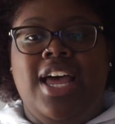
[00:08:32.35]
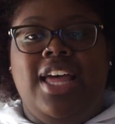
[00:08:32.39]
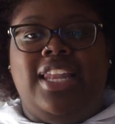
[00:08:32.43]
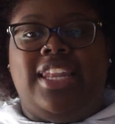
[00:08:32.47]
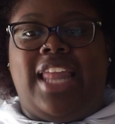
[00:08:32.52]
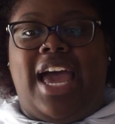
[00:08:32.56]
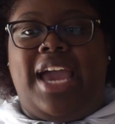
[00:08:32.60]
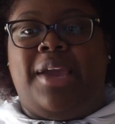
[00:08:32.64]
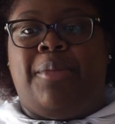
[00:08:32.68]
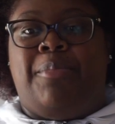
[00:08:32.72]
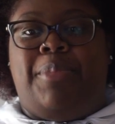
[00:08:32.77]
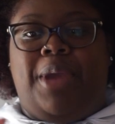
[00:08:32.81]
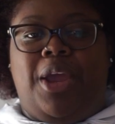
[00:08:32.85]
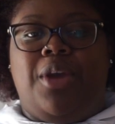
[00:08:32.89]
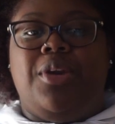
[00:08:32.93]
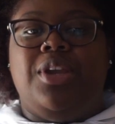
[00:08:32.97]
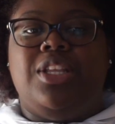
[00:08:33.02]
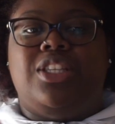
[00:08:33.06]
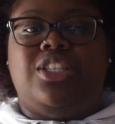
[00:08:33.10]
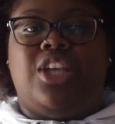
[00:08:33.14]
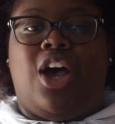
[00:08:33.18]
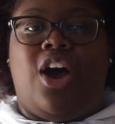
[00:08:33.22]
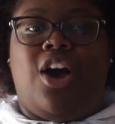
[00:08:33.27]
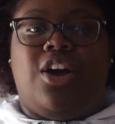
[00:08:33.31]
Like,
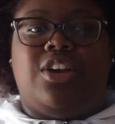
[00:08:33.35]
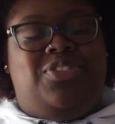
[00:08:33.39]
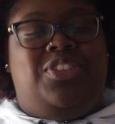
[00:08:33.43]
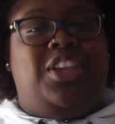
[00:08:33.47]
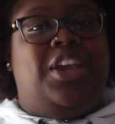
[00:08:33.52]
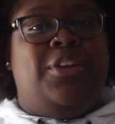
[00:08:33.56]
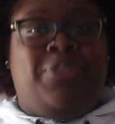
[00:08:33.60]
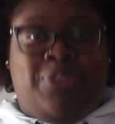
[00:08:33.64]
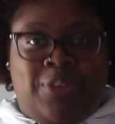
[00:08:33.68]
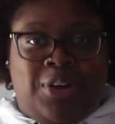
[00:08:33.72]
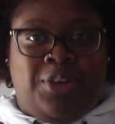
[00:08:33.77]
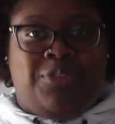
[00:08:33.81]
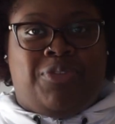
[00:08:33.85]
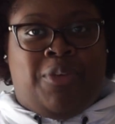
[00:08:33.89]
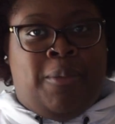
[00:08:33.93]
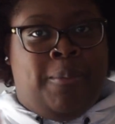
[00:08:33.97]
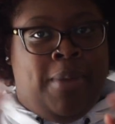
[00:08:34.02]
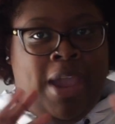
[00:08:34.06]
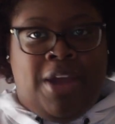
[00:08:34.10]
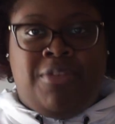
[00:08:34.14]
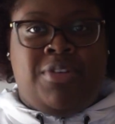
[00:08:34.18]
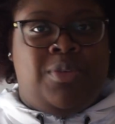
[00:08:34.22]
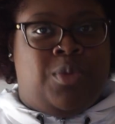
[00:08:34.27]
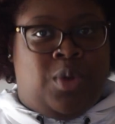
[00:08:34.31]
Barry talks different
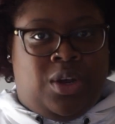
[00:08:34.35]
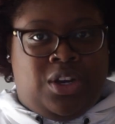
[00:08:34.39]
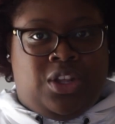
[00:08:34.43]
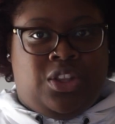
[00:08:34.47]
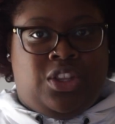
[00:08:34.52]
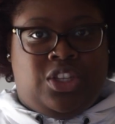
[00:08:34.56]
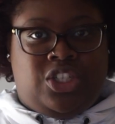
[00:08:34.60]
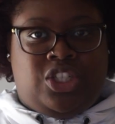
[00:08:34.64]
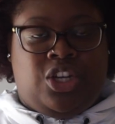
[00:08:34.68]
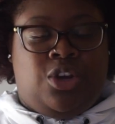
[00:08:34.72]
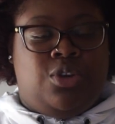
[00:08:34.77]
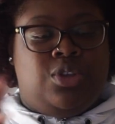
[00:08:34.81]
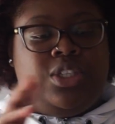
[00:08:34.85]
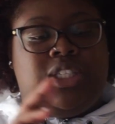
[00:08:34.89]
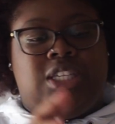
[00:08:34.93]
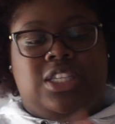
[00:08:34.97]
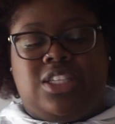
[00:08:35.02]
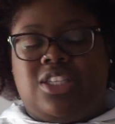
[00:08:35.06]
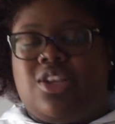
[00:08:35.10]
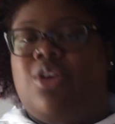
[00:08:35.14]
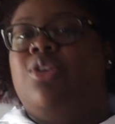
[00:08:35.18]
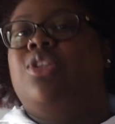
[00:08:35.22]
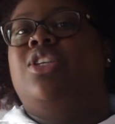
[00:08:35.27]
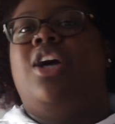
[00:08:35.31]
from everyone on the show.
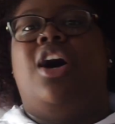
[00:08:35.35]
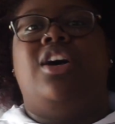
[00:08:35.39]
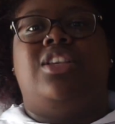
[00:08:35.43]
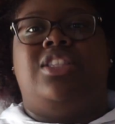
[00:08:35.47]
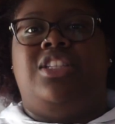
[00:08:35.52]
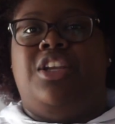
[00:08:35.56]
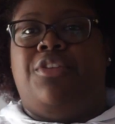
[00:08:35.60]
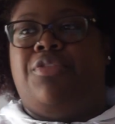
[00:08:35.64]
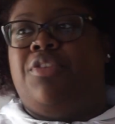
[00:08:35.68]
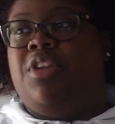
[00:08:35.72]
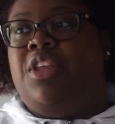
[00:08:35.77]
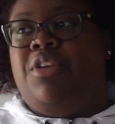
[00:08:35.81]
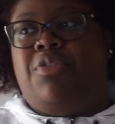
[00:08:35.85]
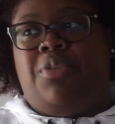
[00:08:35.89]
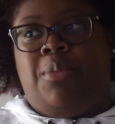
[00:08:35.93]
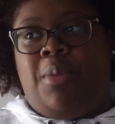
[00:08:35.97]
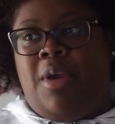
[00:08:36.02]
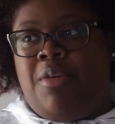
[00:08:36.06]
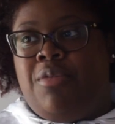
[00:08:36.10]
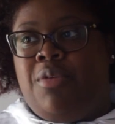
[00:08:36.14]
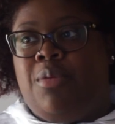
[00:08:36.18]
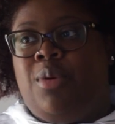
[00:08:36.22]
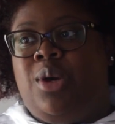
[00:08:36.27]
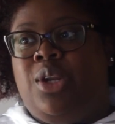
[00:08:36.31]
Sisko talks differently from
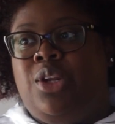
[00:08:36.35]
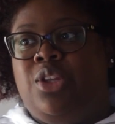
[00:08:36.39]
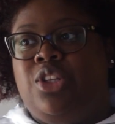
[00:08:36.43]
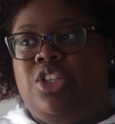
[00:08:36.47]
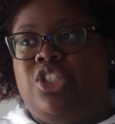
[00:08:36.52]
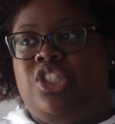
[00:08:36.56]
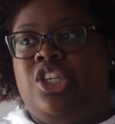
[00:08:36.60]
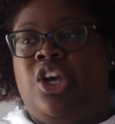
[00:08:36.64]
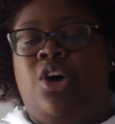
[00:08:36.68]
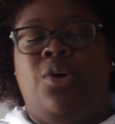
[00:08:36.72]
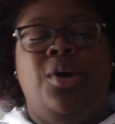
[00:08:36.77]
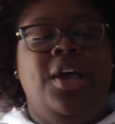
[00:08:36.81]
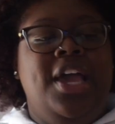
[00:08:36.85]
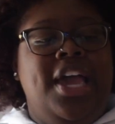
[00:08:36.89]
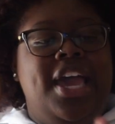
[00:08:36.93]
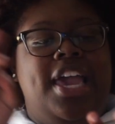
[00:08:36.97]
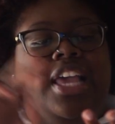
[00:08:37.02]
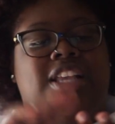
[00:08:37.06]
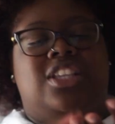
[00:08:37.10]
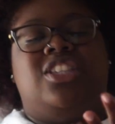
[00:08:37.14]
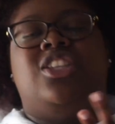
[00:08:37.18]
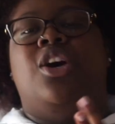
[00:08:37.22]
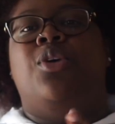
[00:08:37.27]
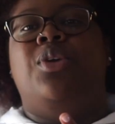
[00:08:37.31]
everyone on the show.
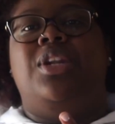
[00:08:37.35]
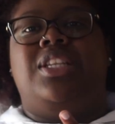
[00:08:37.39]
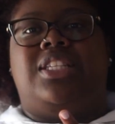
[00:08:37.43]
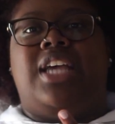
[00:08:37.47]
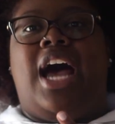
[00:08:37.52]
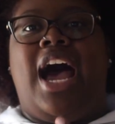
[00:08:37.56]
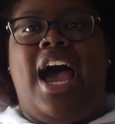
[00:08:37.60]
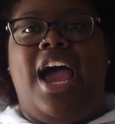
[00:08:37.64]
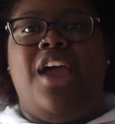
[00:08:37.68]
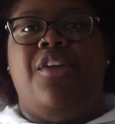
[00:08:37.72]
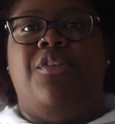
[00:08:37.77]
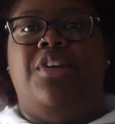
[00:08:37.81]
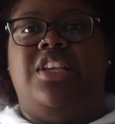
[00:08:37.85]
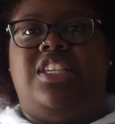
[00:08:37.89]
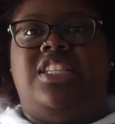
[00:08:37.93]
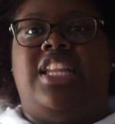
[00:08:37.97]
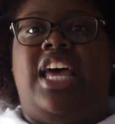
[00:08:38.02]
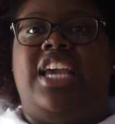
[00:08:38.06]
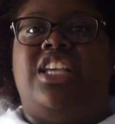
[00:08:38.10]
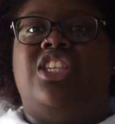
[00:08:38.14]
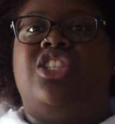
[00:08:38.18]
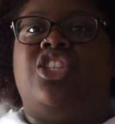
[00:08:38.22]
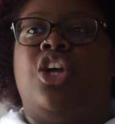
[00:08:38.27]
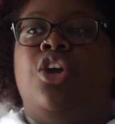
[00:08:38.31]
And so does Iris.
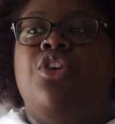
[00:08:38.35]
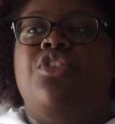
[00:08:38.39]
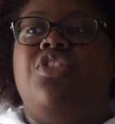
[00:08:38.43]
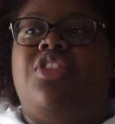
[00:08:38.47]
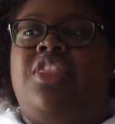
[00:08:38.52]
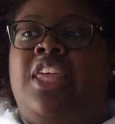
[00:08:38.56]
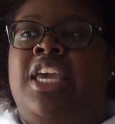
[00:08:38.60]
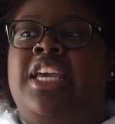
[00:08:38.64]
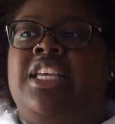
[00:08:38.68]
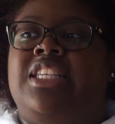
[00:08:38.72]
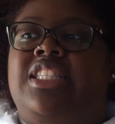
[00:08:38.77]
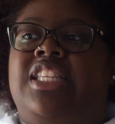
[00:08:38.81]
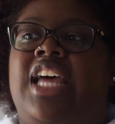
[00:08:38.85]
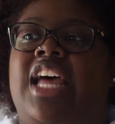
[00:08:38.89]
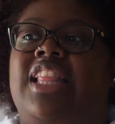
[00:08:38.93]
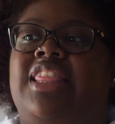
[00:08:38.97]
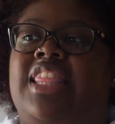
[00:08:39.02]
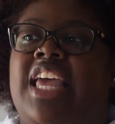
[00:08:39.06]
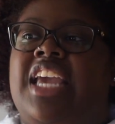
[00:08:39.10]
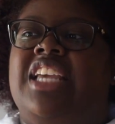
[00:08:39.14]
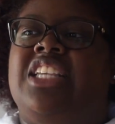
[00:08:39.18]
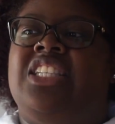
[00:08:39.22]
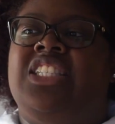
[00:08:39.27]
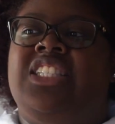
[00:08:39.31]
Like, certain things that
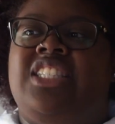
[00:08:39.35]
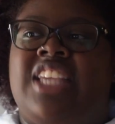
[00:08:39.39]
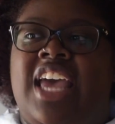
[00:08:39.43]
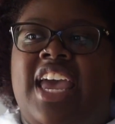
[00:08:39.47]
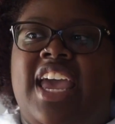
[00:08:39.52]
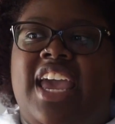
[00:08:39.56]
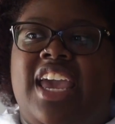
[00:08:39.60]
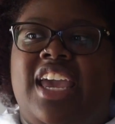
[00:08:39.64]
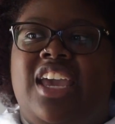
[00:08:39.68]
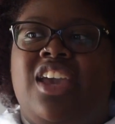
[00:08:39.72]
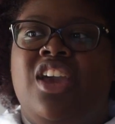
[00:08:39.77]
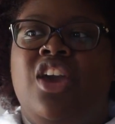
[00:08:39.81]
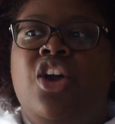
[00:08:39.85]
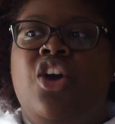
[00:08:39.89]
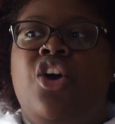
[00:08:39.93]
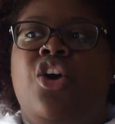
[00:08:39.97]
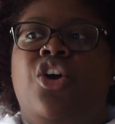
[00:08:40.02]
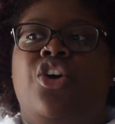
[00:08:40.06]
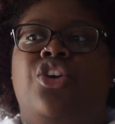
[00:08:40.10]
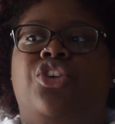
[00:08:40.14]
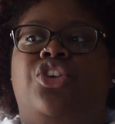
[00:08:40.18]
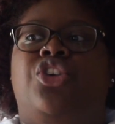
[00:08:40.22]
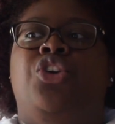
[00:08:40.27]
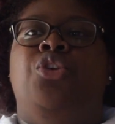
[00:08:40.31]
they say,
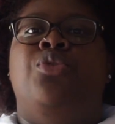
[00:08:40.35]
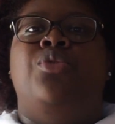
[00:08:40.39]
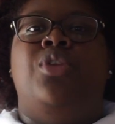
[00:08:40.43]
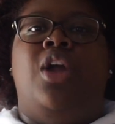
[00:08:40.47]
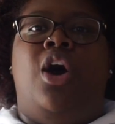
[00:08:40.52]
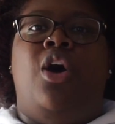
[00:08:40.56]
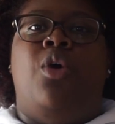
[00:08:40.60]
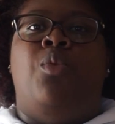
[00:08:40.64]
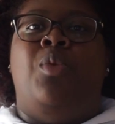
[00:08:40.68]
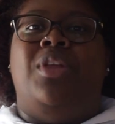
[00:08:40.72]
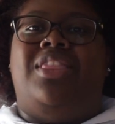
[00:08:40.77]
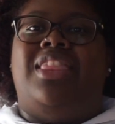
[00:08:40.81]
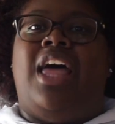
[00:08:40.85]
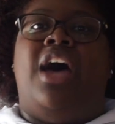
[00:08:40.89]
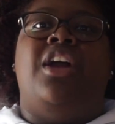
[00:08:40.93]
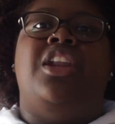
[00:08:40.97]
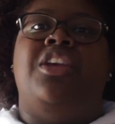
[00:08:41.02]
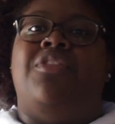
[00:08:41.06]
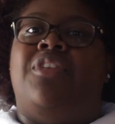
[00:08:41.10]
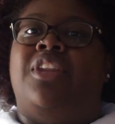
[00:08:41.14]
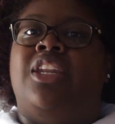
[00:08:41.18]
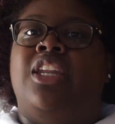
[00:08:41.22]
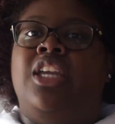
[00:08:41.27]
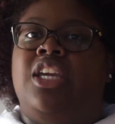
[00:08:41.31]
you know,
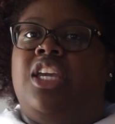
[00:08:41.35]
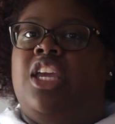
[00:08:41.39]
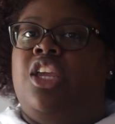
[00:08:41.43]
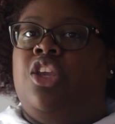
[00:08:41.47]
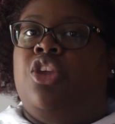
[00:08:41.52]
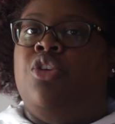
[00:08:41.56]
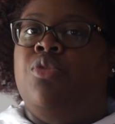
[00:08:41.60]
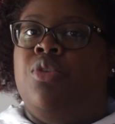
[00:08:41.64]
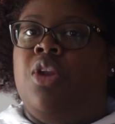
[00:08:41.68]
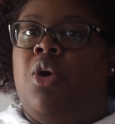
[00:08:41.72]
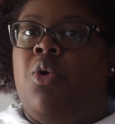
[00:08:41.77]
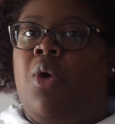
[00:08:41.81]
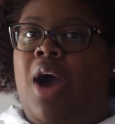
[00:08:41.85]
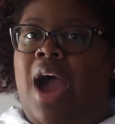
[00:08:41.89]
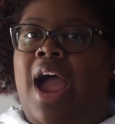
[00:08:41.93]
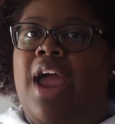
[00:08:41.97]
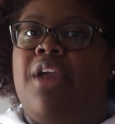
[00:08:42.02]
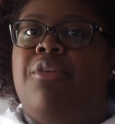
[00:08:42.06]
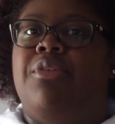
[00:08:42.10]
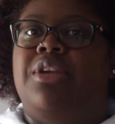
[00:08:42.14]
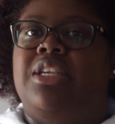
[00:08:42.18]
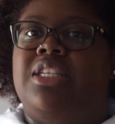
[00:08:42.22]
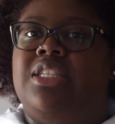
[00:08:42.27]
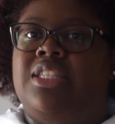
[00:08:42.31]
without even looking, you know
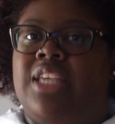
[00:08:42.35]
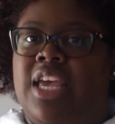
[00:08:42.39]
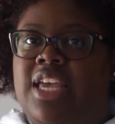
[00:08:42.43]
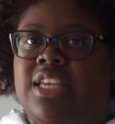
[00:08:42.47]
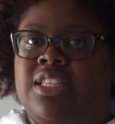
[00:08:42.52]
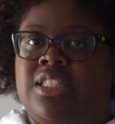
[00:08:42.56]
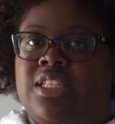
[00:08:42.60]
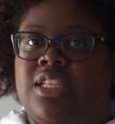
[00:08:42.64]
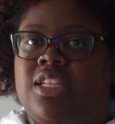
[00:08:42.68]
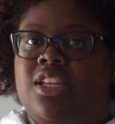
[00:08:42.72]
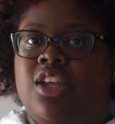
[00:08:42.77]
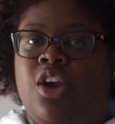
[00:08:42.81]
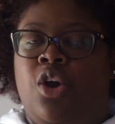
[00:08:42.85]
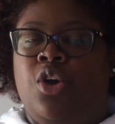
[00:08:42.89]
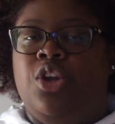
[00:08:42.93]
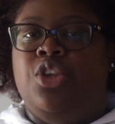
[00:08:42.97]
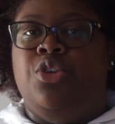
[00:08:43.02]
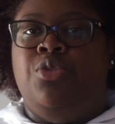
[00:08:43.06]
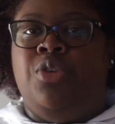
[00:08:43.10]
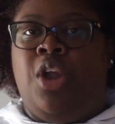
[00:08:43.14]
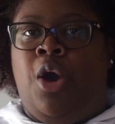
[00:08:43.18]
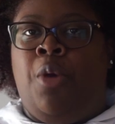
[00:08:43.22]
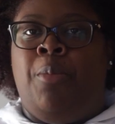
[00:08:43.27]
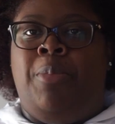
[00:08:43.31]
Iris says it, or
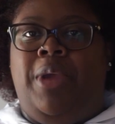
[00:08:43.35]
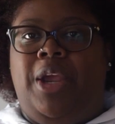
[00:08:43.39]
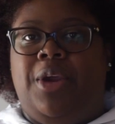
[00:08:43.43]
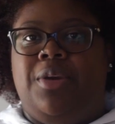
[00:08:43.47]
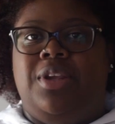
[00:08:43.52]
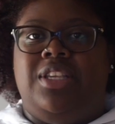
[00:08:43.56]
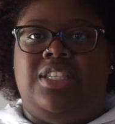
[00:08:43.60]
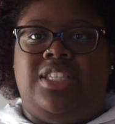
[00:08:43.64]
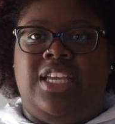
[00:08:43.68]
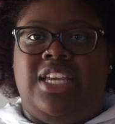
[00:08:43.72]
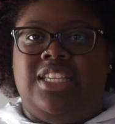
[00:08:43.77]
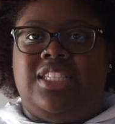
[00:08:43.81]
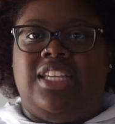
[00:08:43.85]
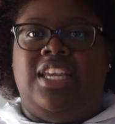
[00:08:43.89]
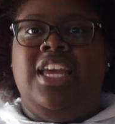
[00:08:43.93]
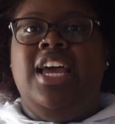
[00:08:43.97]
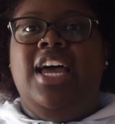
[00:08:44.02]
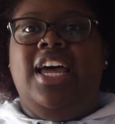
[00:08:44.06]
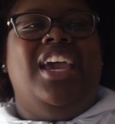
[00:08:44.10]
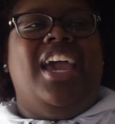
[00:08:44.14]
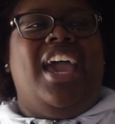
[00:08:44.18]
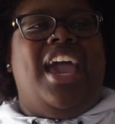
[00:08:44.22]
you know Barry says it.